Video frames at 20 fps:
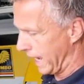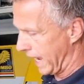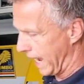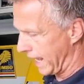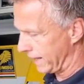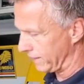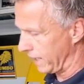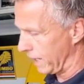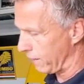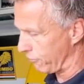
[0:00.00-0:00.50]

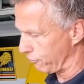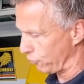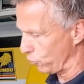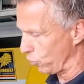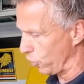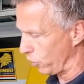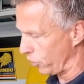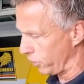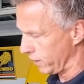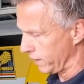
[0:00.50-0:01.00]
and
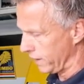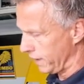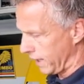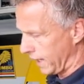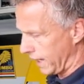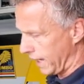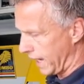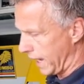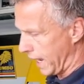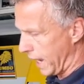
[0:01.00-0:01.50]
therefore
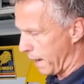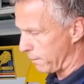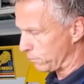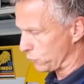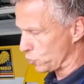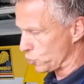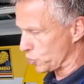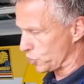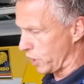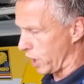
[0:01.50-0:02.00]

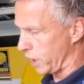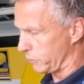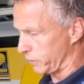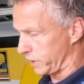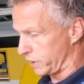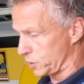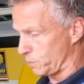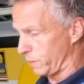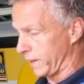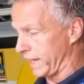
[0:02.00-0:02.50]
to start
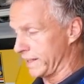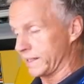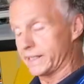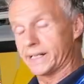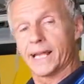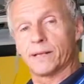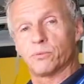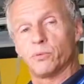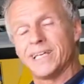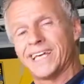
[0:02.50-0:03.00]
with explaining
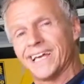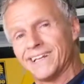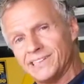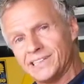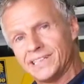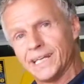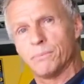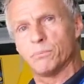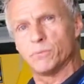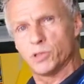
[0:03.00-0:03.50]
that, we
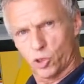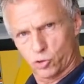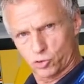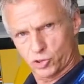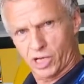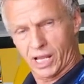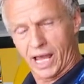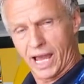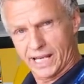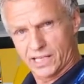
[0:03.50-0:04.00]
can dim
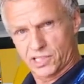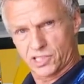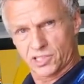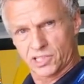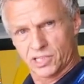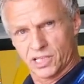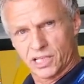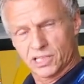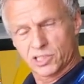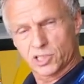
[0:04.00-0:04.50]
those
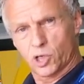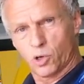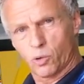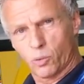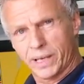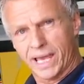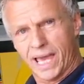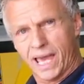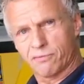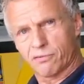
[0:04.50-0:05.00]
lights. So
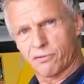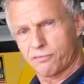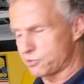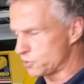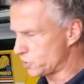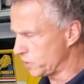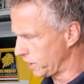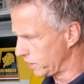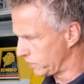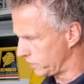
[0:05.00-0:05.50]
we have a
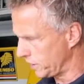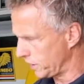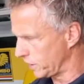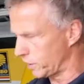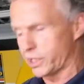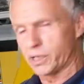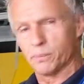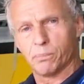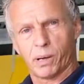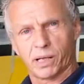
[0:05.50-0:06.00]
facility,
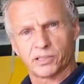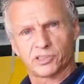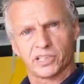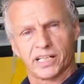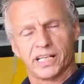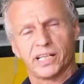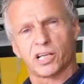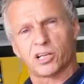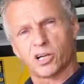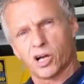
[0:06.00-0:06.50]
another
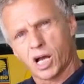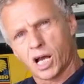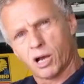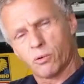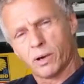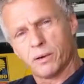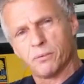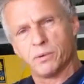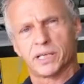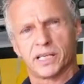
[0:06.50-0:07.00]
button in the
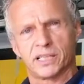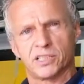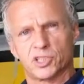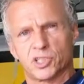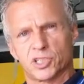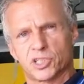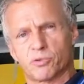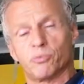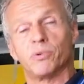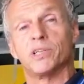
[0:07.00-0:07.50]
car where we can
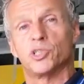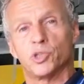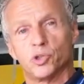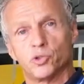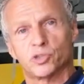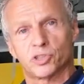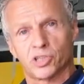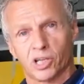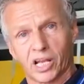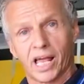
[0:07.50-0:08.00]
just
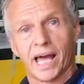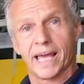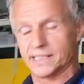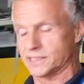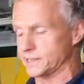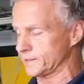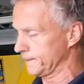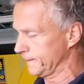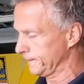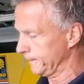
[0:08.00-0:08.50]
reduce the
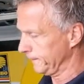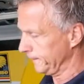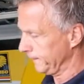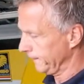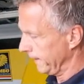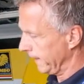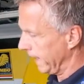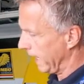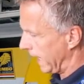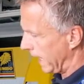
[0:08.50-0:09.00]
light.
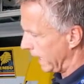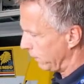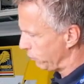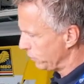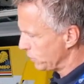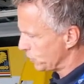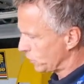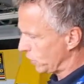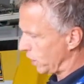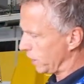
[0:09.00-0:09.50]
If
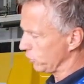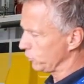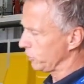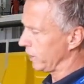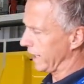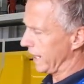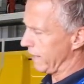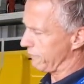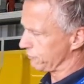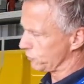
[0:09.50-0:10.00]
we start on
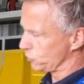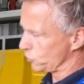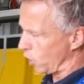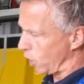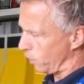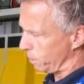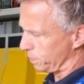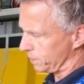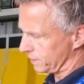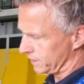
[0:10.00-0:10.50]
the left
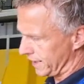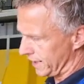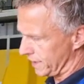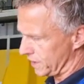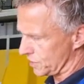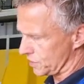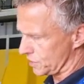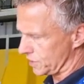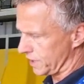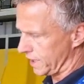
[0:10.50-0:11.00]
top, that
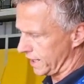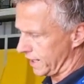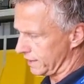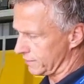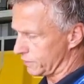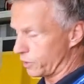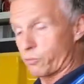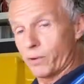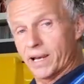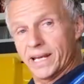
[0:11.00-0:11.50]
is
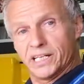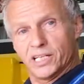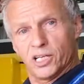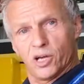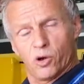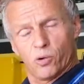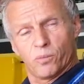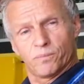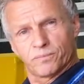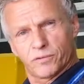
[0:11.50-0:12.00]
the radio.
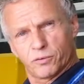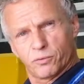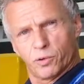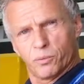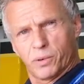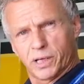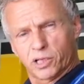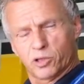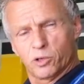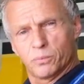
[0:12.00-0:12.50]

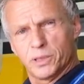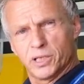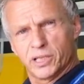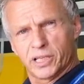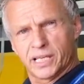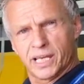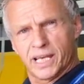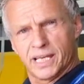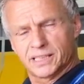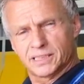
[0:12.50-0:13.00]
We want to
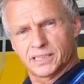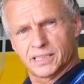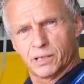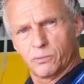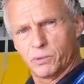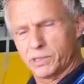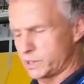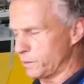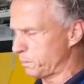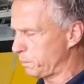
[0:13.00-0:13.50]
communicate
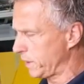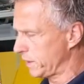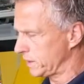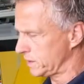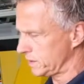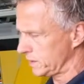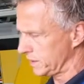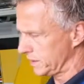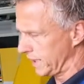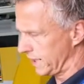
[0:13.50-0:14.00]
with the
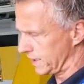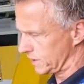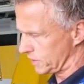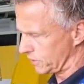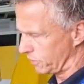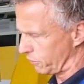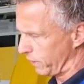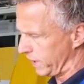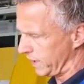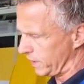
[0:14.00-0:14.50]
pit.
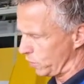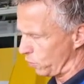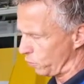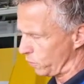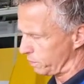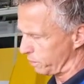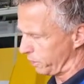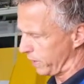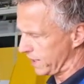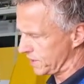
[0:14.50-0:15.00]
That's the radio
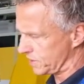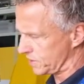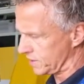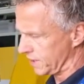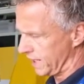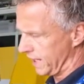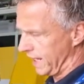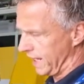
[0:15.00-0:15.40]
we press.